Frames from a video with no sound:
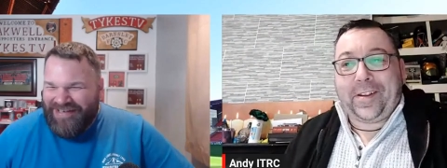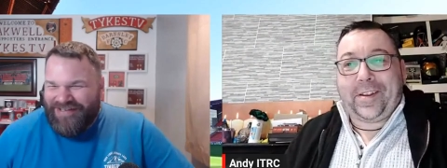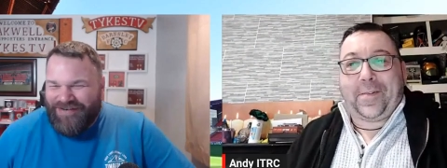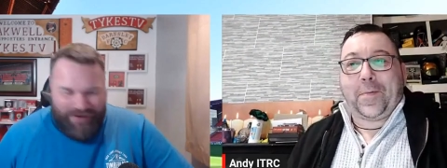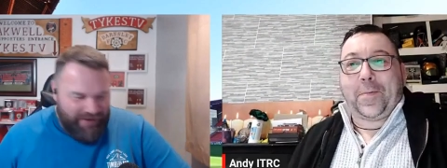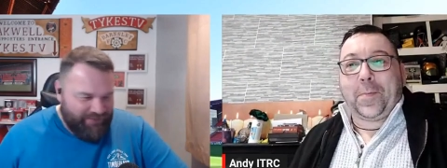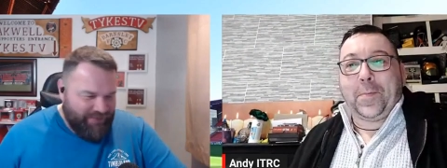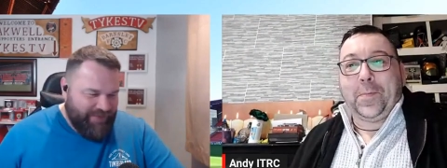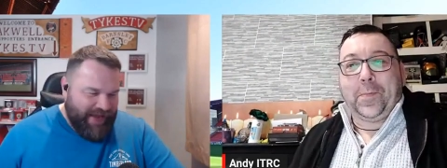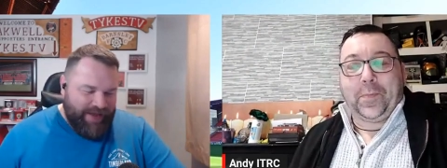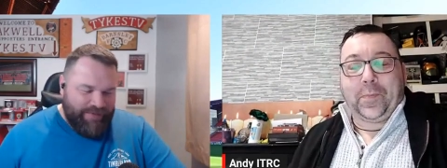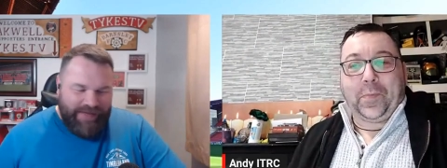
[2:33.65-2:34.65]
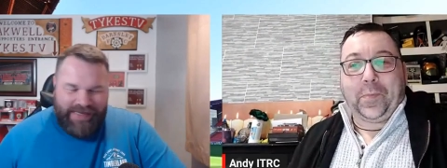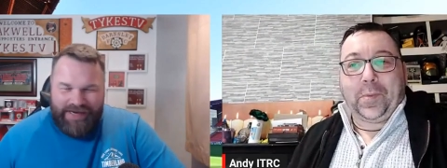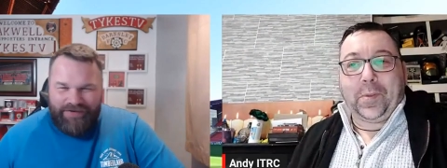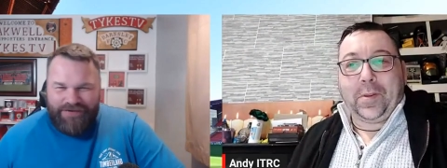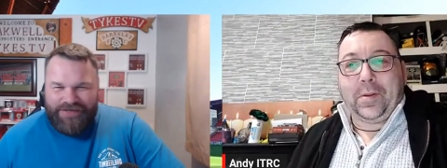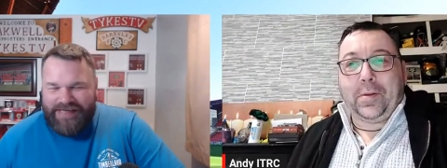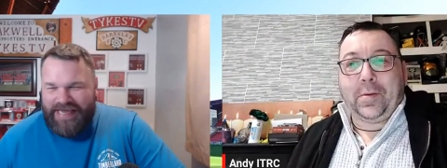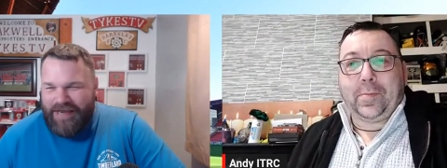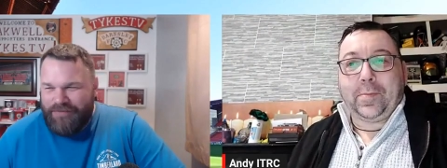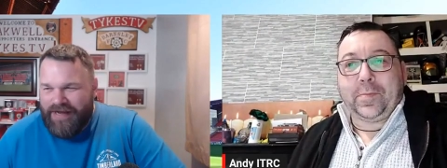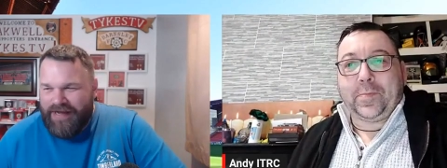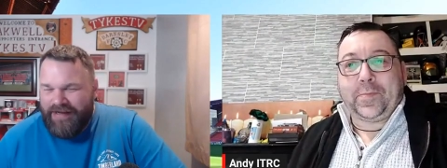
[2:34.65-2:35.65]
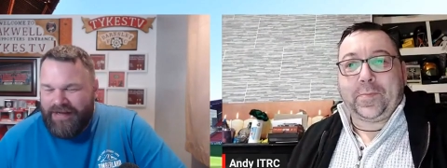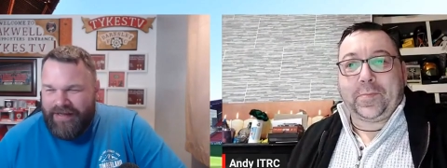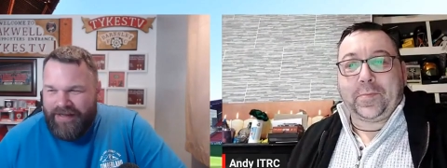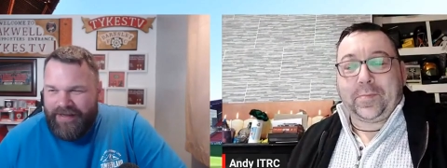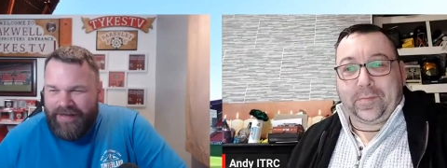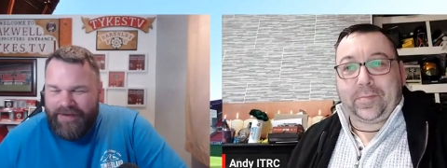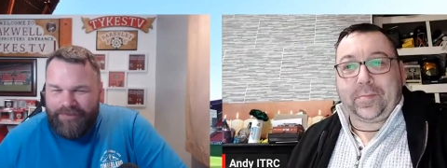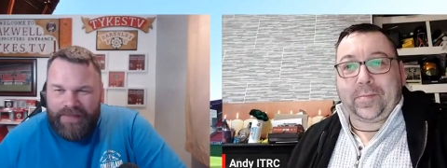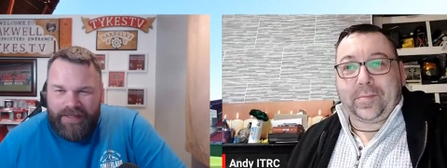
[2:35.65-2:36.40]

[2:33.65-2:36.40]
Speaker 1: just going on from that, I mean, getting on to the game now. Uh,